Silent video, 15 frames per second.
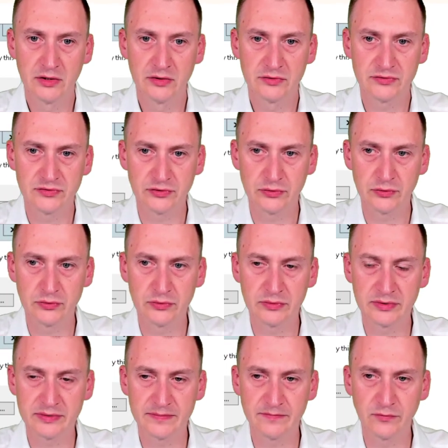So
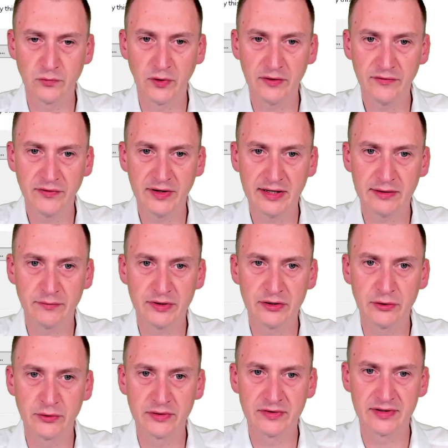one thing that we
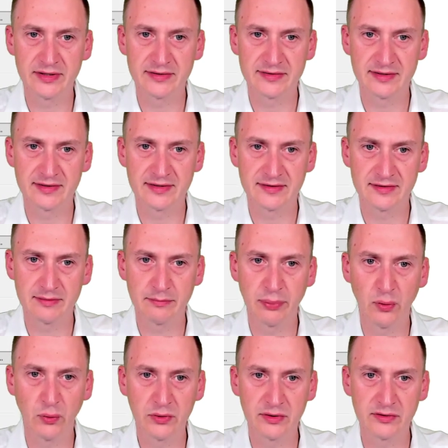notice here is it says
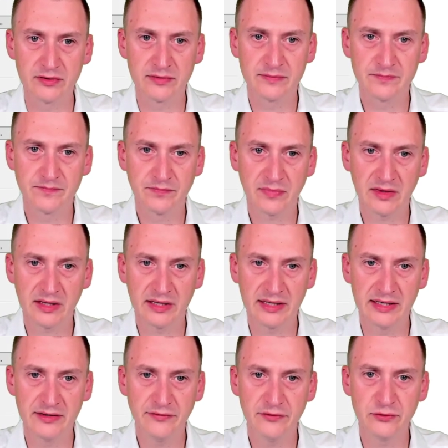important
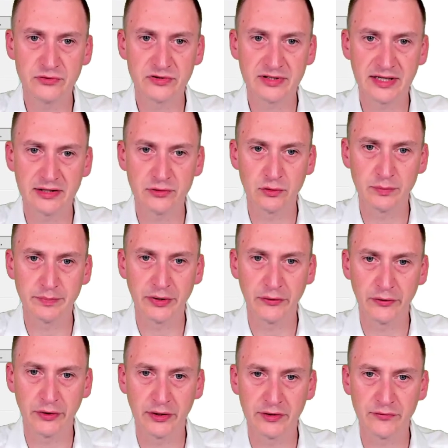if you schedule
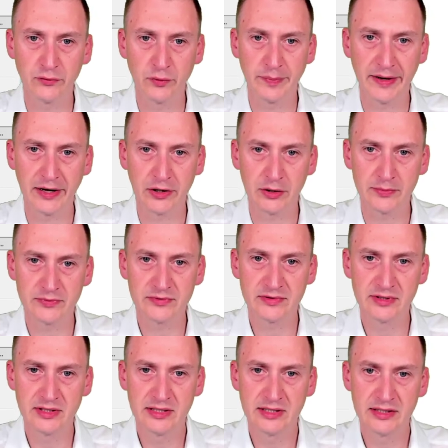periodic full backups,
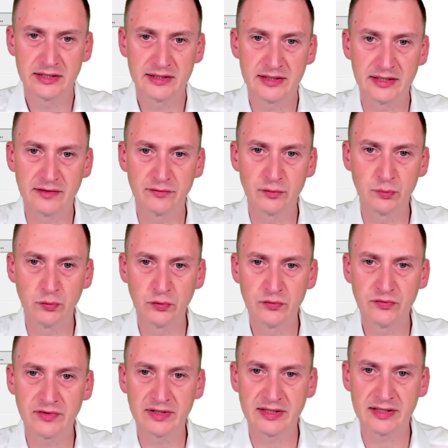the
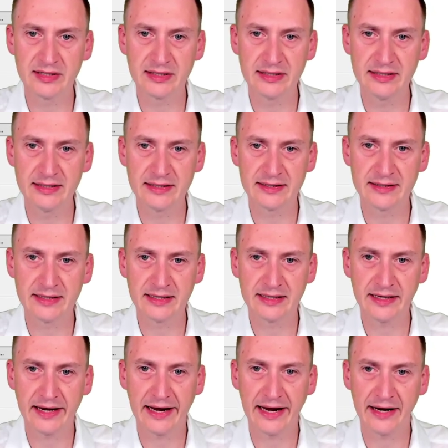remove deleted
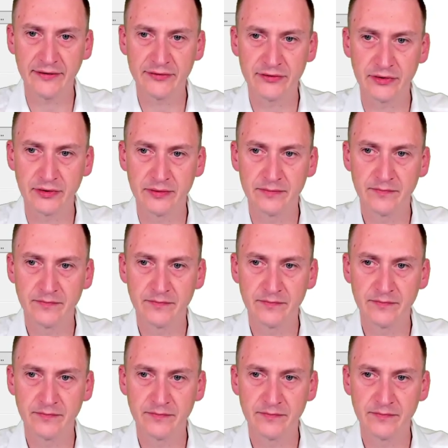data after